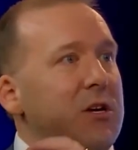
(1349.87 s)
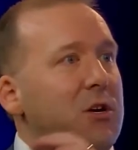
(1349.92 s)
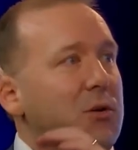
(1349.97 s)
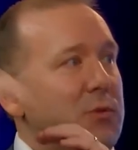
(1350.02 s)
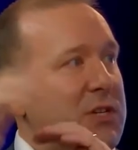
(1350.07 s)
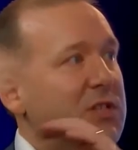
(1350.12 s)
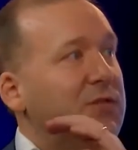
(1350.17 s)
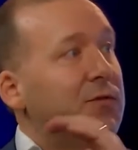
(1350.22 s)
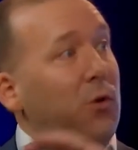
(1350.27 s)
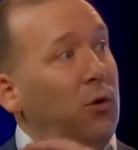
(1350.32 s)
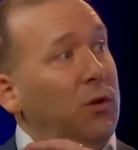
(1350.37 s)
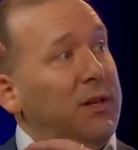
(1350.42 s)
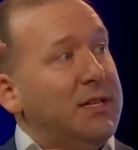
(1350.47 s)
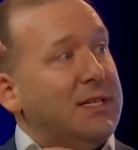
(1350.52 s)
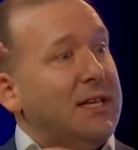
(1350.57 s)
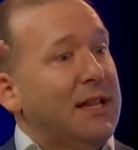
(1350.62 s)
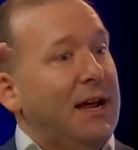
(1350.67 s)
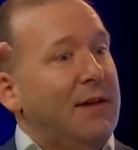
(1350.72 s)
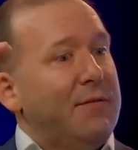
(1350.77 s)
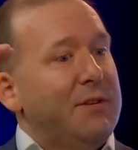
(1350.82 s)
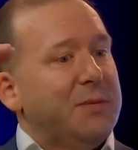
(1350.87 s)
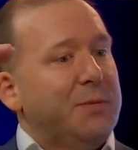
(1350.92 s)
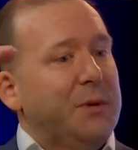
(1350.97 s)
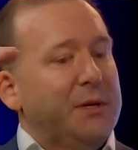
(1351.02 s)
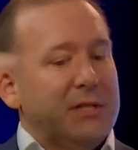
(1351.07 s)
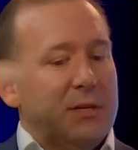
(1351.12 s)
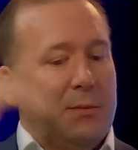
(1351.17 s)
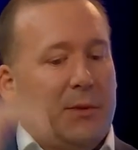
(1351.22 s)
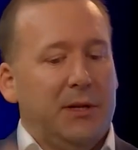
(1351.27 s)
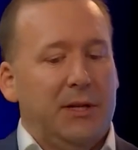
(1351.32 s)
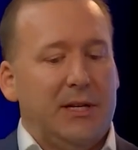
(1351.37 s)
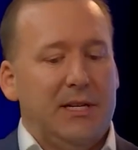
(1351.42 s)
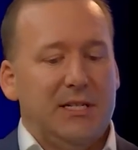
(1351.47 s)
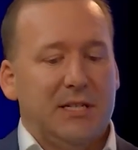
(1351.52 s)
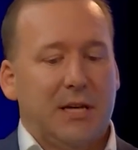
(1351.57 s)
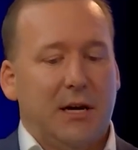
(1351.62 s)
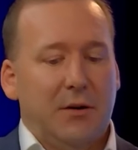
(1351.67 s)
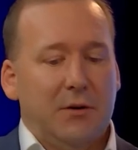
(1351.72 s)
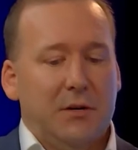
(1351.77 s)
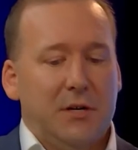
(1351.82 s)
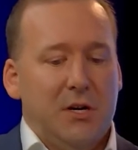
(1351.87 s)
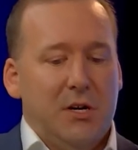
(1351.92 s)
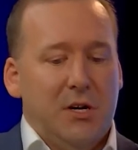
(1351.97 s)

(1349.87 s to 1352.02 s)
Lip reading: which fall into that responsibility zone.